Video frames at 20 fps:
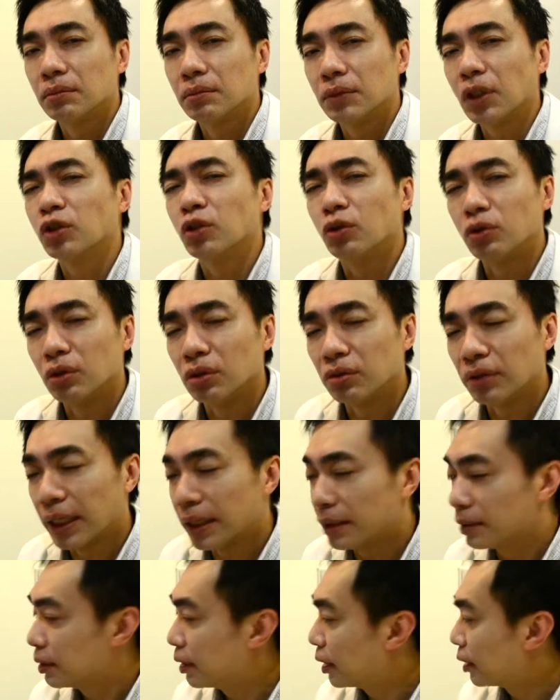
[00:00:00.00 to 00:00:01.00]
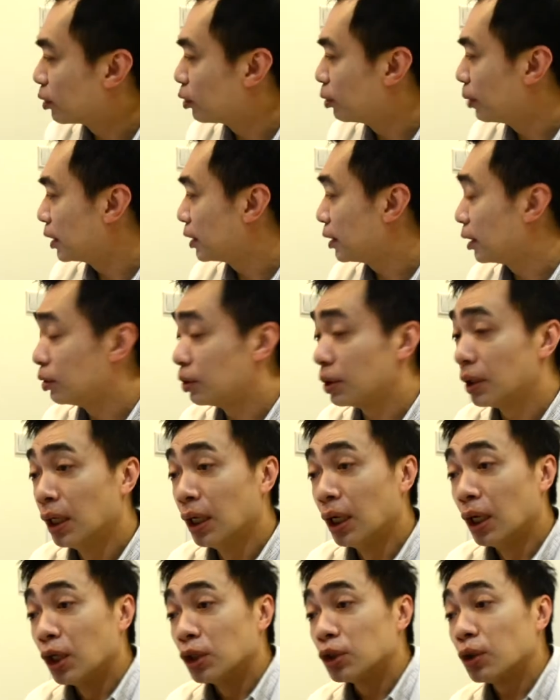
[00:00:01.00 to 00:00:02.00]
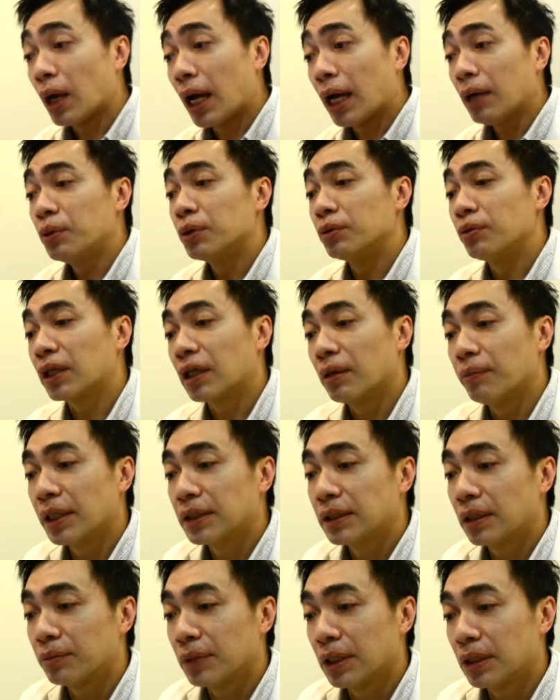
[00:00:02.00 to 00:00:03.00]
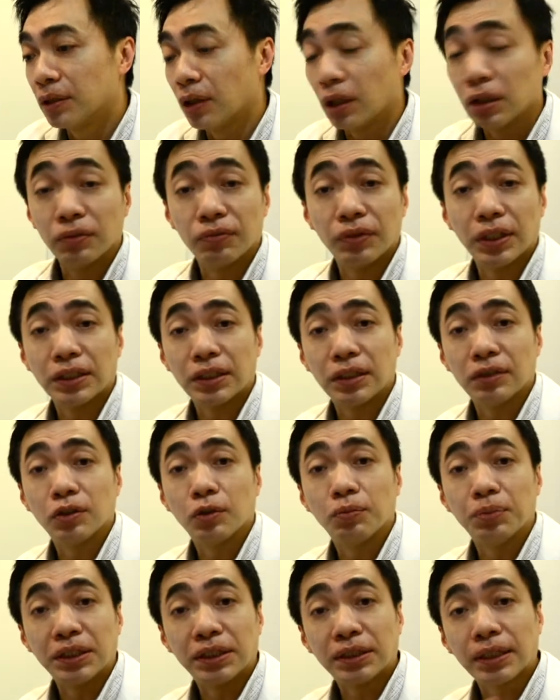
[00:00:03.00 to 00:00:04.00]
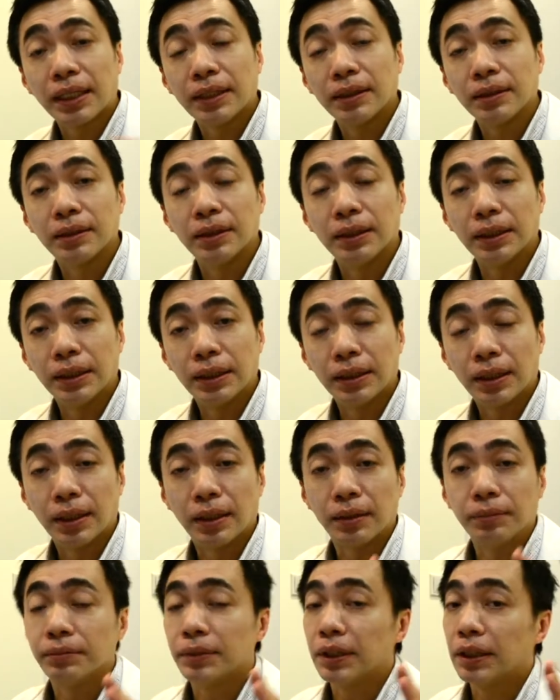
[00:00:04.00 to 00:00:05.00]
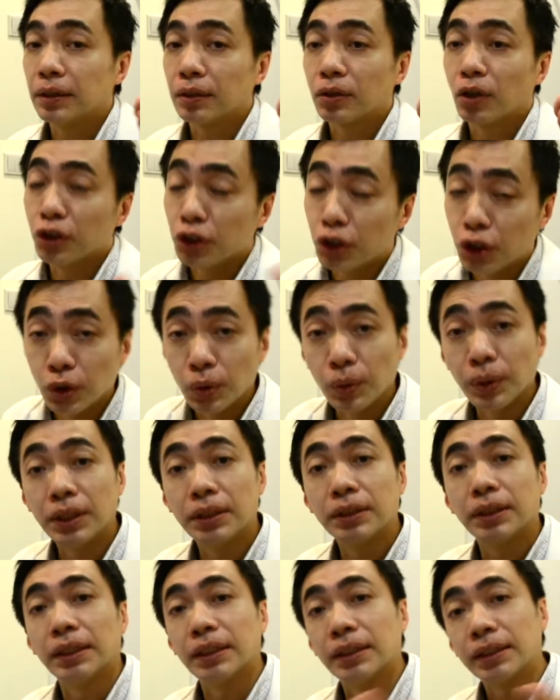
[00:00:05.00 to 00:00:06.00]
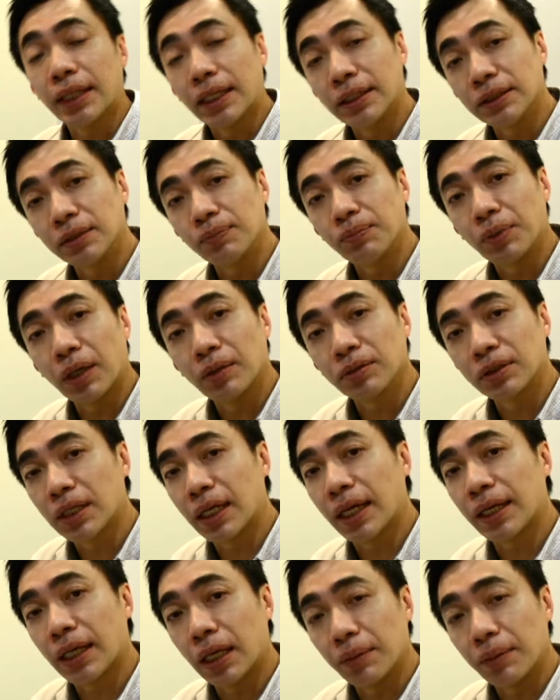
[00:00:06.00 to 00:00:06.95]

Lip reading: not so good, right? Yeah, too many surgery. So I would recommend something non-invasive. So besides the continuing the intense pulse like